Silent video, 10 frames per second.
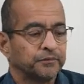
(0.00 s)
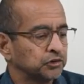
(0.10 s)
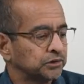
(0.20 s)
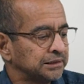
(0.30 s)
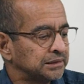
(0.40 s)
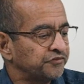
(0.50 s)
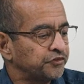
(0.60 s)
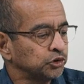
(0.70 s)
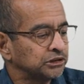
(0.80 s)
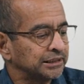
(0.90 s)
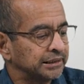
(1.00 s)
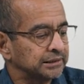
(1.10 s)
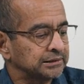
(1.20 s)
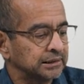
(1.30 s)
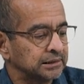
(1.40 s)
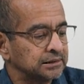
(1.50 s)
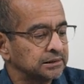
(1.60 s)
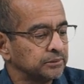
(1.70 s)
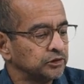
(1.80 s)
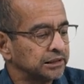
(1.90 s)
So these are future data sets,
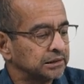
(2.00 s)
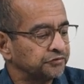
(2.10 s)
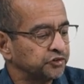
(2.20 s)
simulated